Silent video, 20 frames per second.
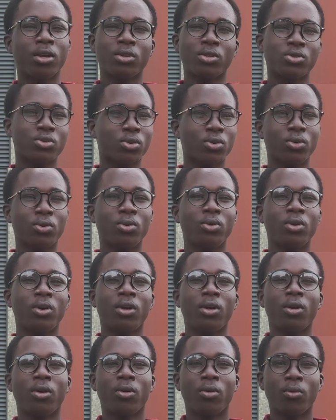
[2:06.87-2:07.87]
So
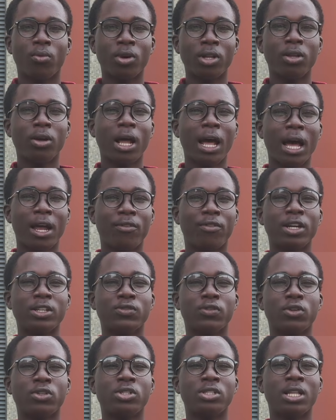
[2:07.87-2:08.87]
one
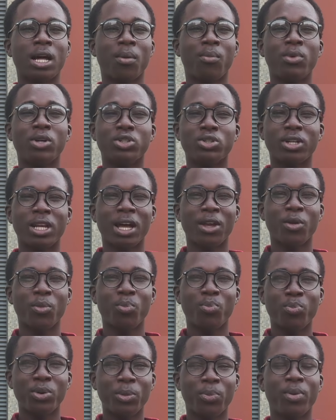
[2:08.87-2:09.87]
advice for you is that make sure that you
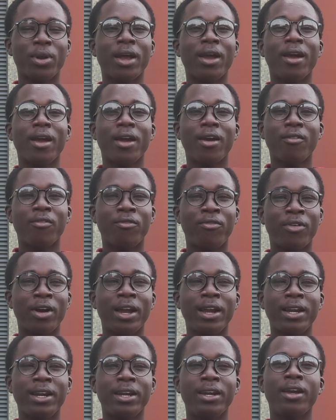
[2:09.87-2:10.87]
prepare
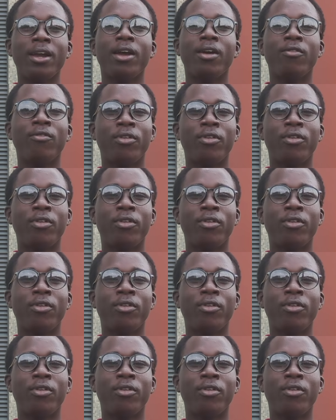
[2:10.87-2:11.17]
very